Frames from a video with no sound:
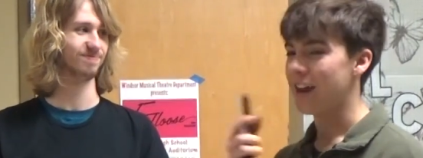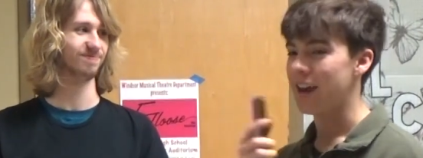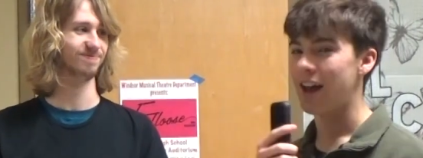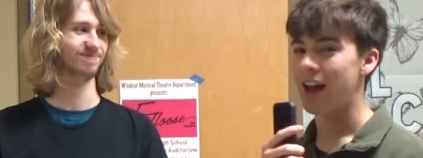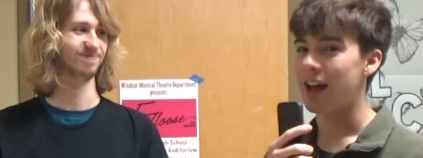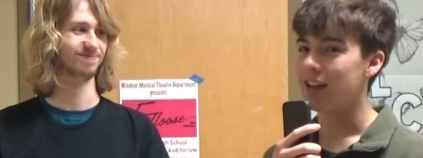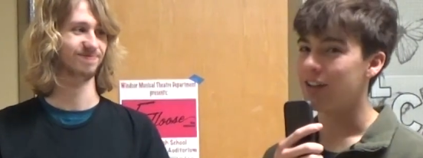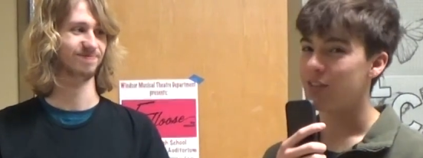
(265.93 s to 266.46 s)

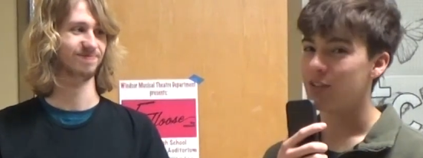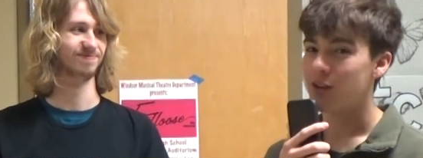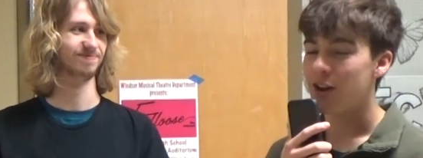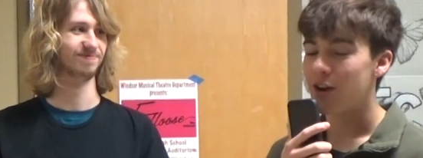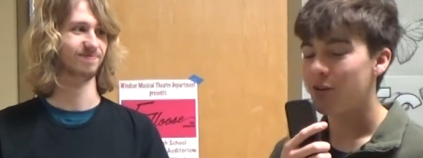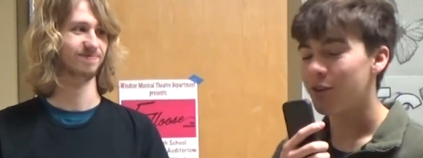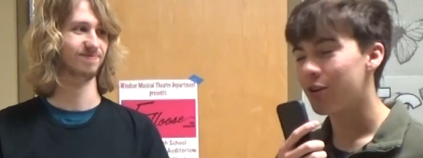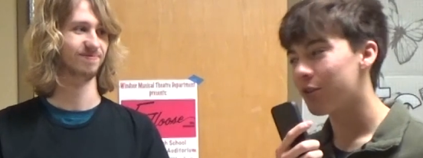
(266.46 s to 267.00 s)
Speaker 1: And I, even
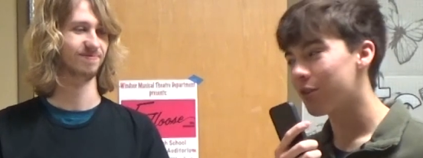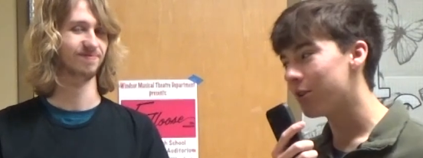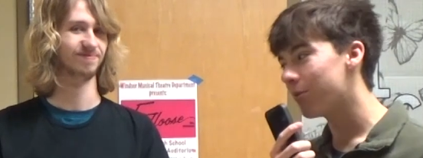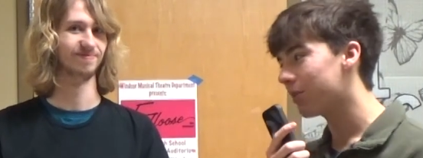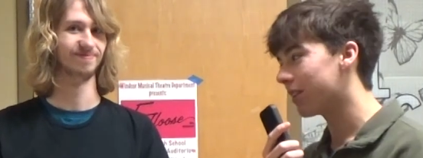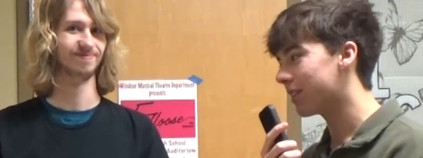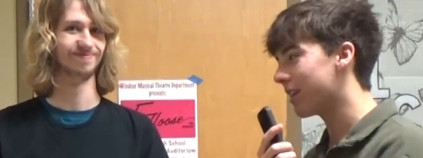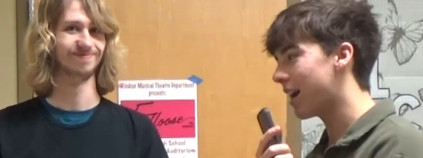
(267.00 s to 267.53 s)
though I don't
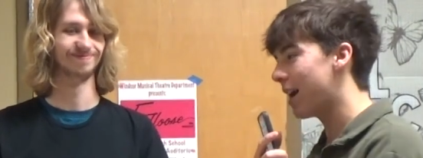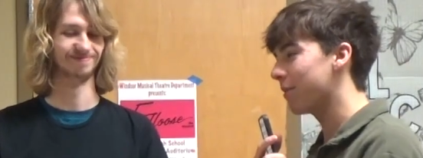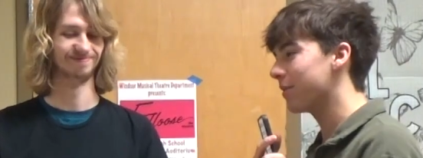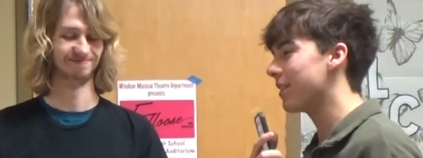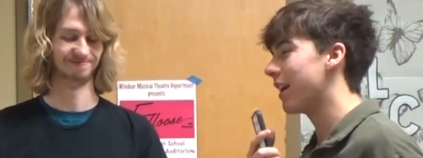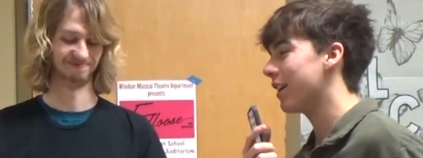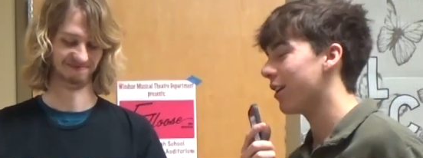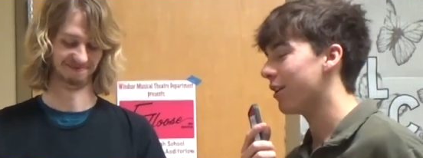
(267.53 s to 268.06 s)
agree with the
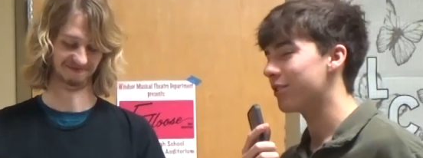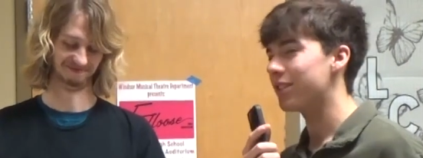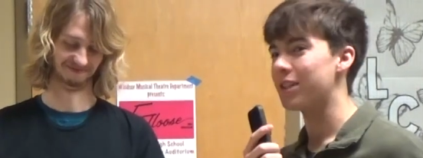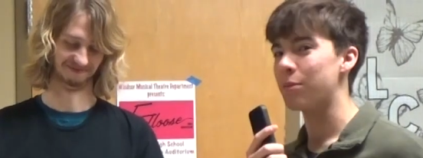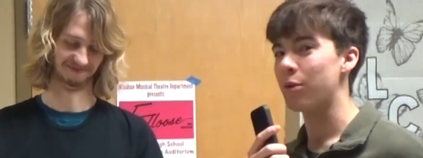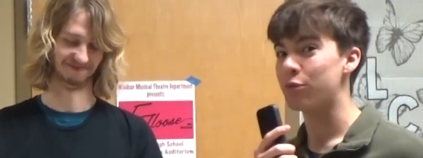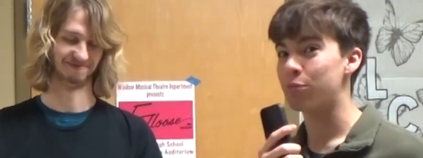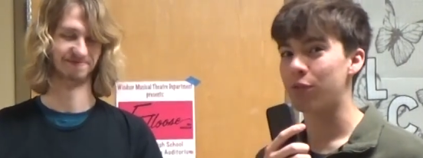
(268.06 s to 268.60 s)
type, it's not you know it's
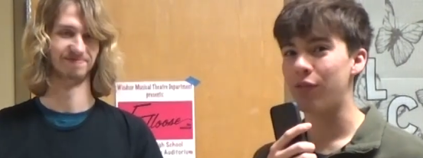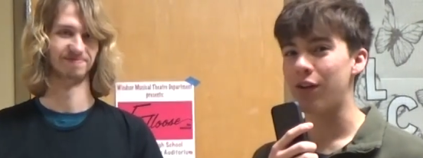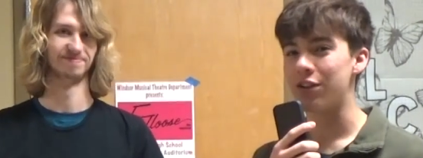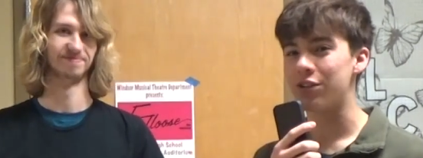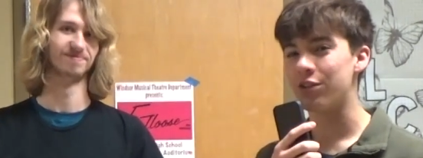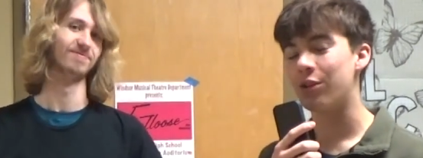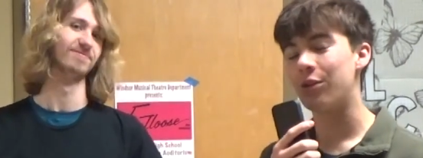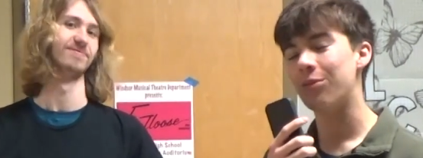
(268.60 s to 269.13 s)
not the most
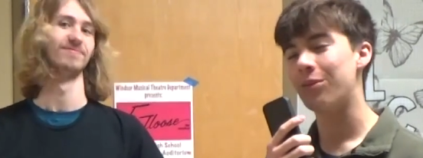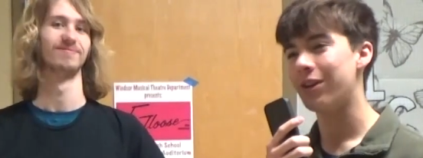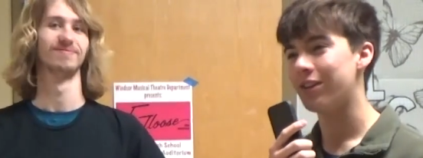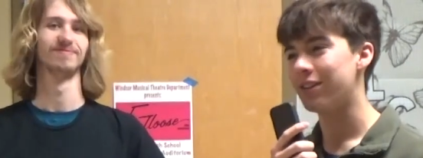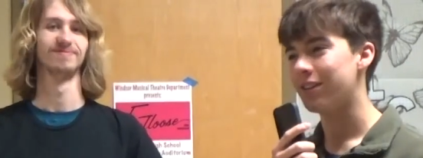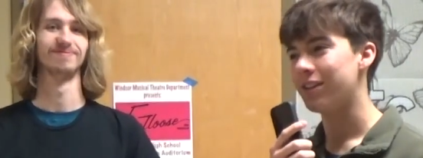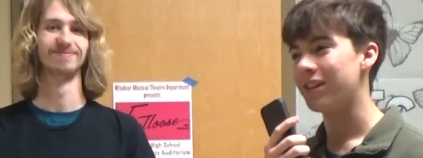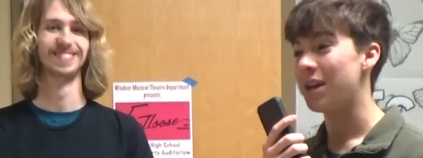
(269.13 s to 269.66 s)
professional,
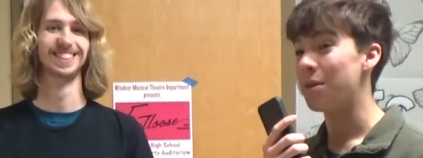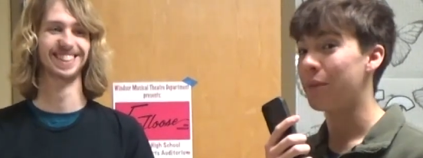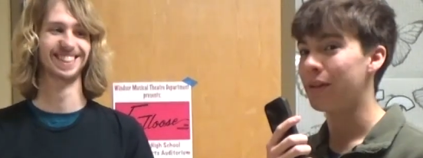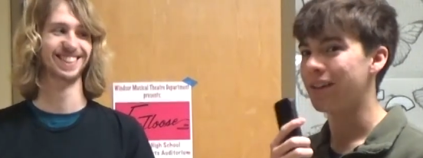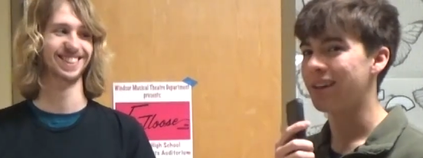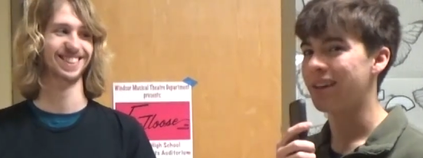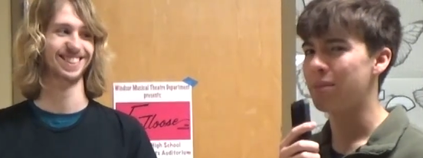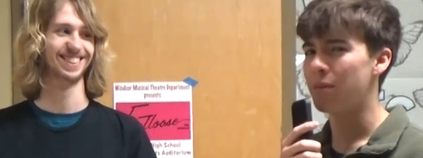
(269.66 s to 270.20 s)
but
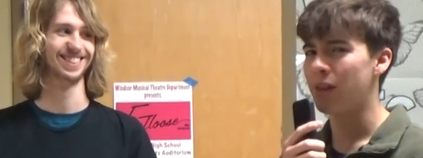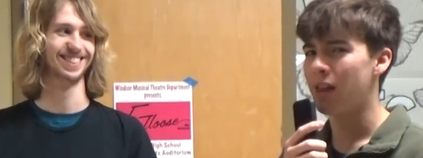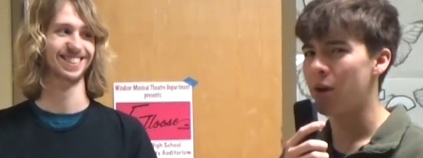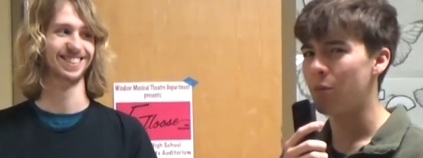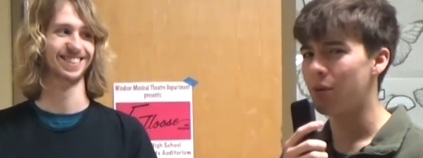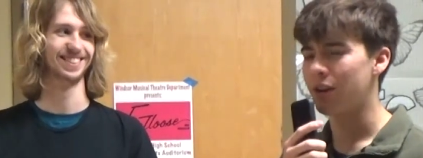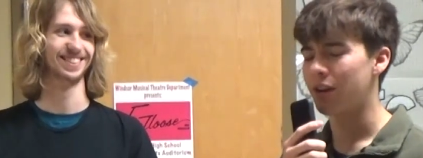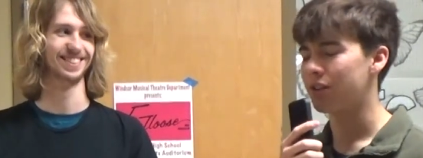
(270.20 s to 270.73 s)

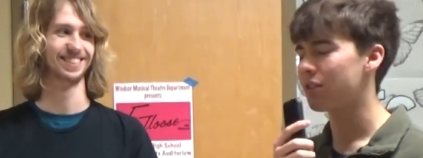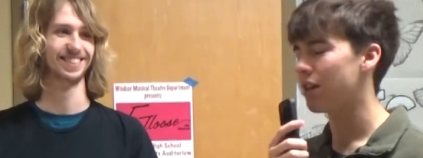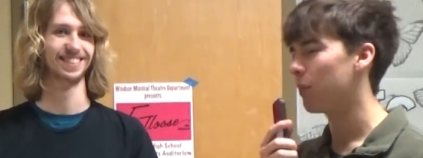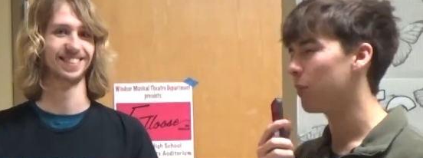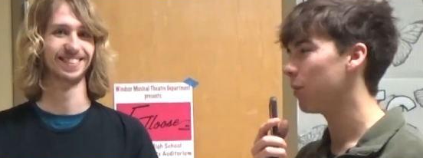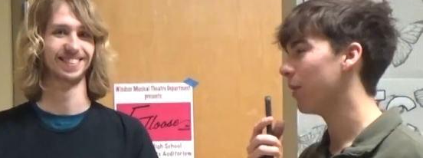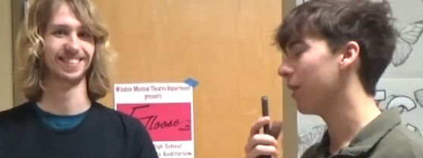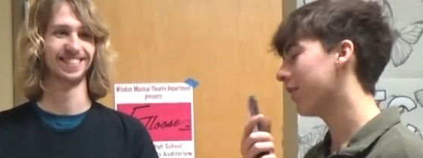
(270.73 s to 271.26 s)
MLA wouldn't
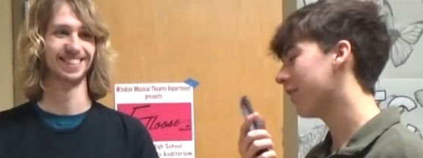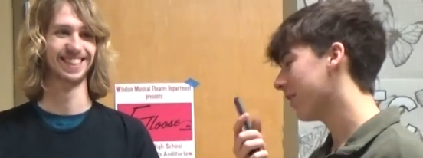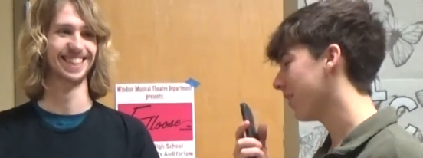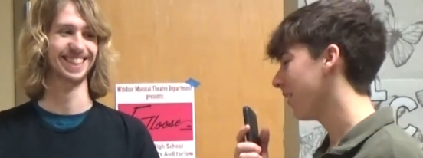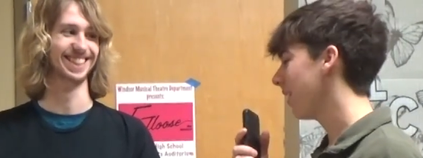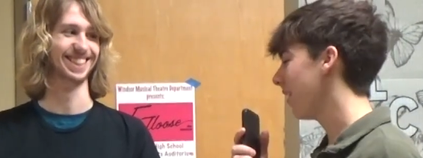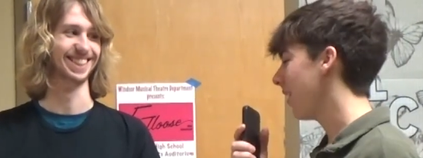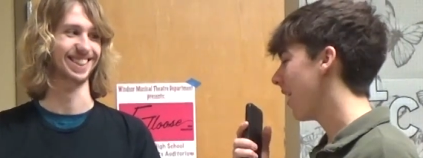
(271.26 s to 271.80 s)
accept, but
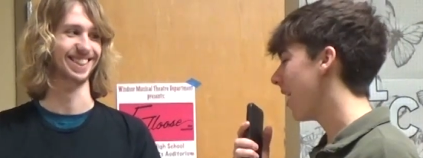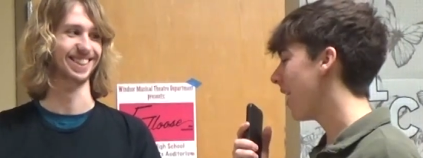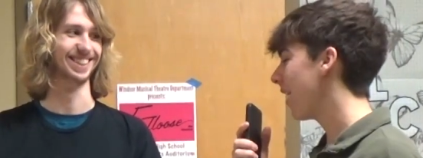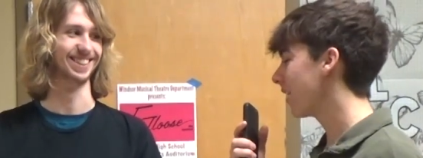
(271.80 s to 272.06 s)
I